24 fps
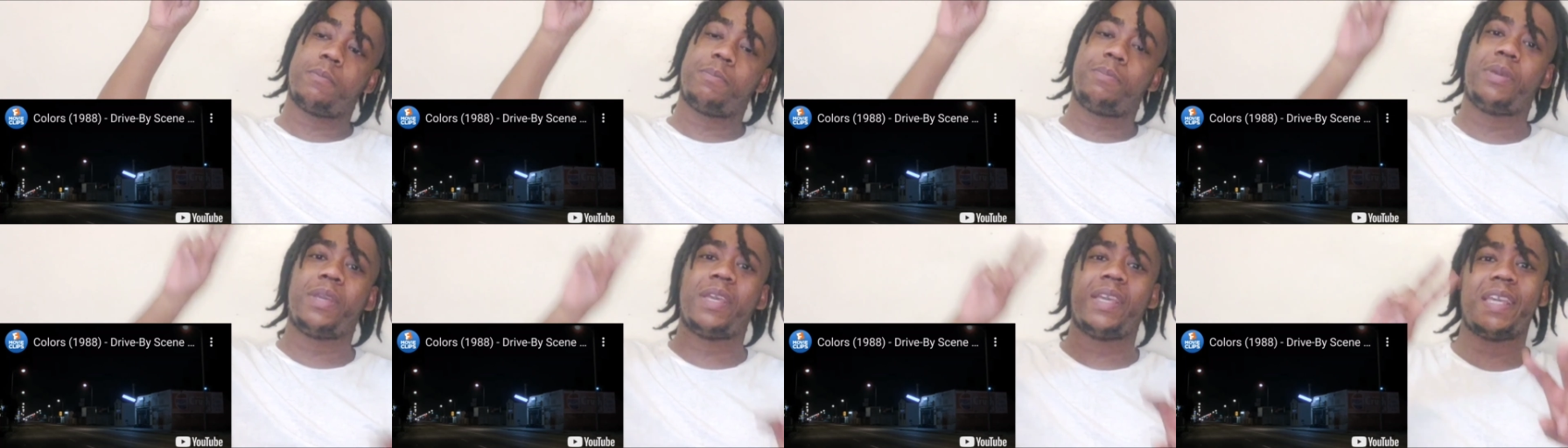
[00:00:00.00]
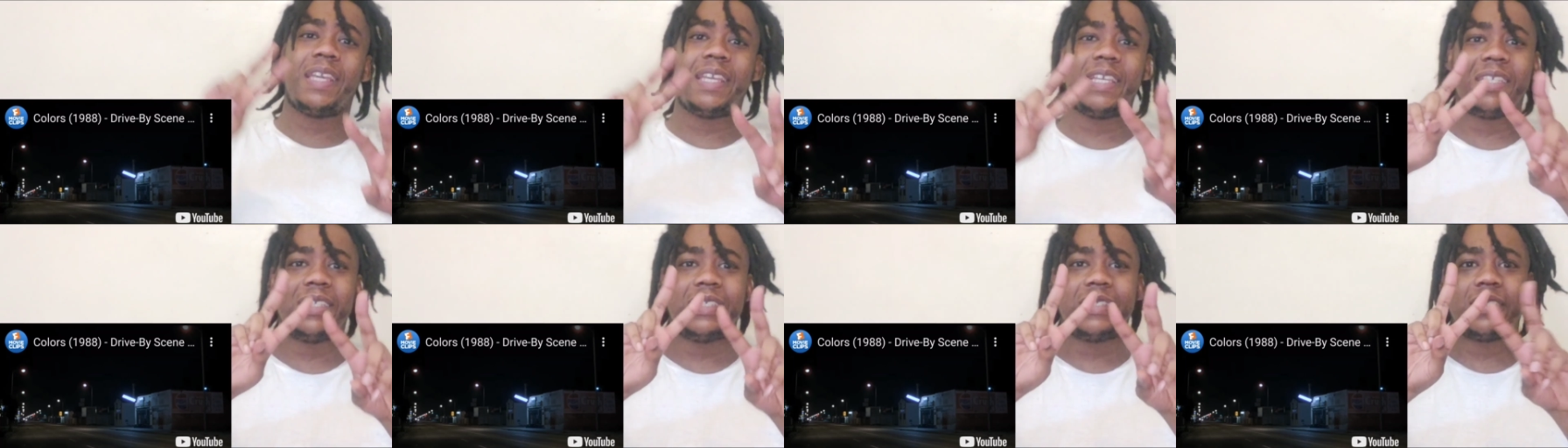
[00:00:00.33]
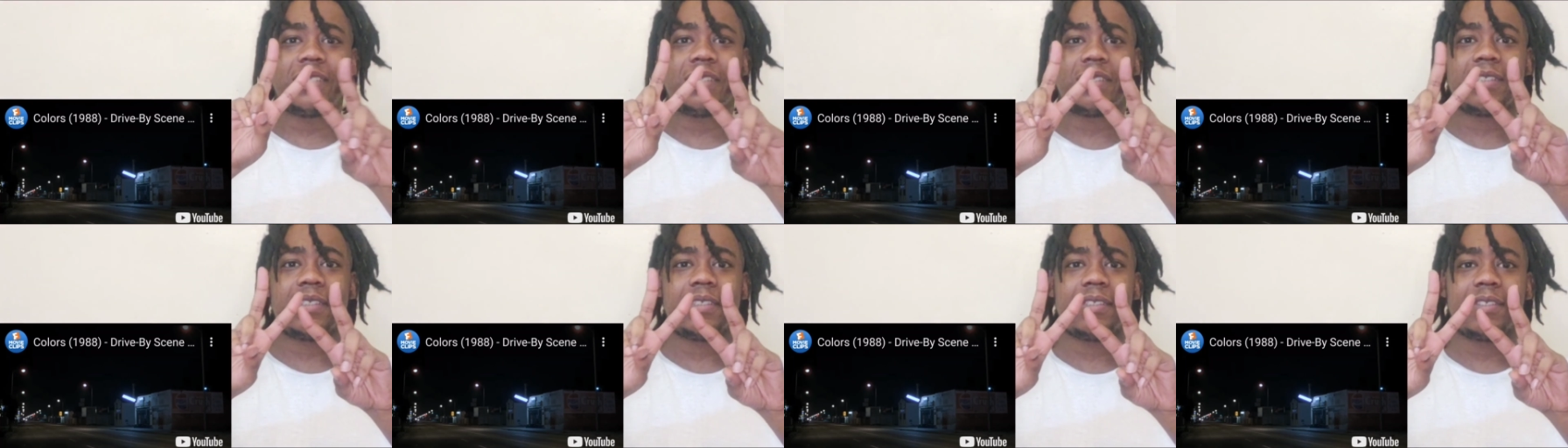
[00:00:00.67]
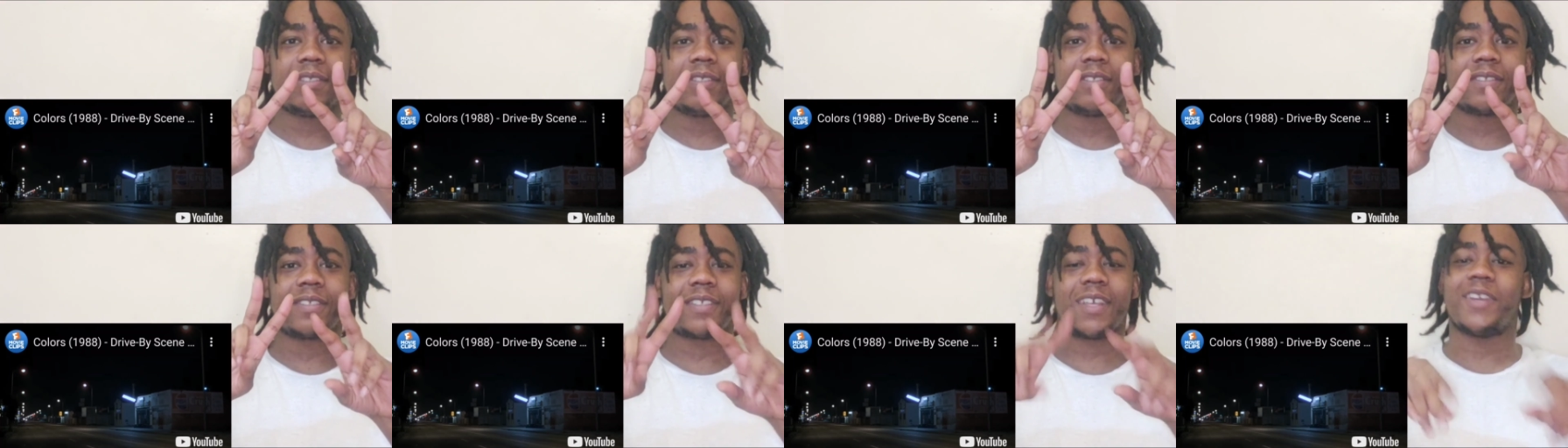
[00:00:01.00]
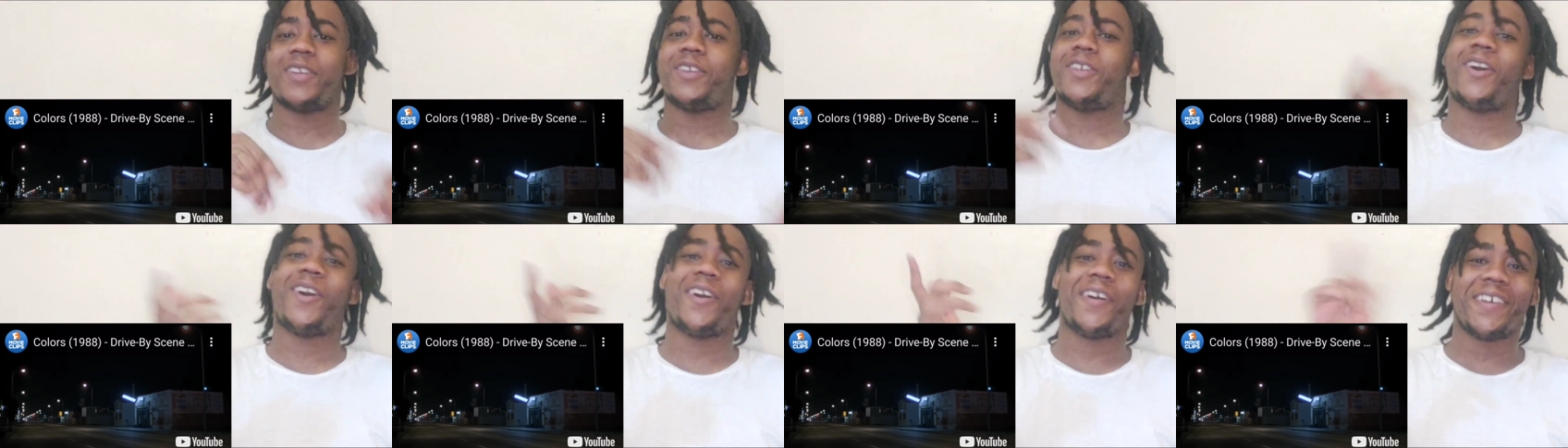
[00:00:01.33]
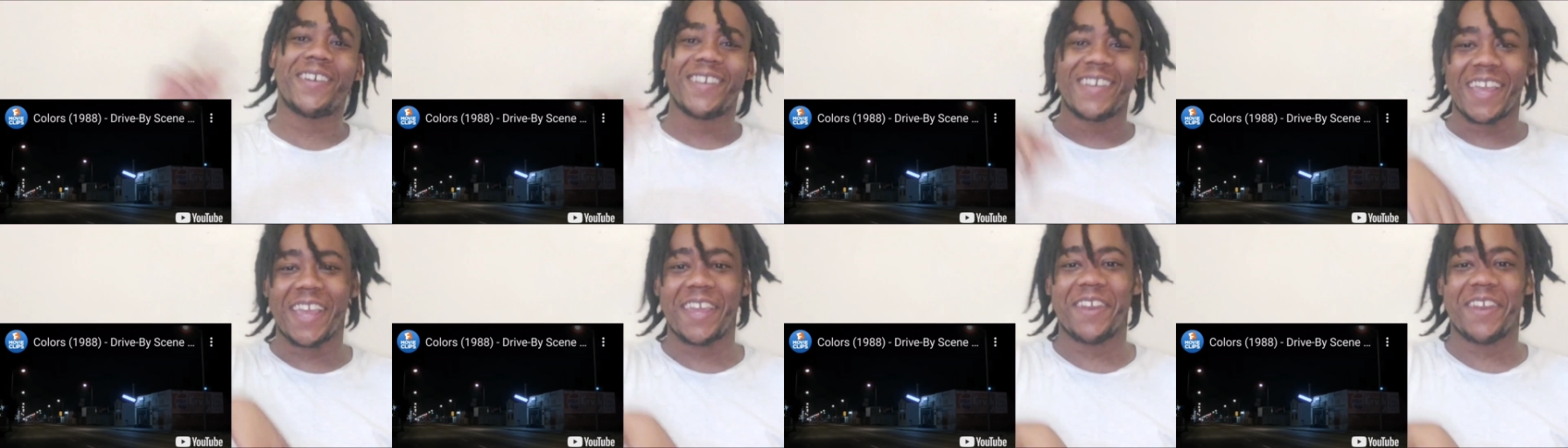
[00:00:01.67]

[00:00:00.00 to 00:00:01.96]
peace. Say no,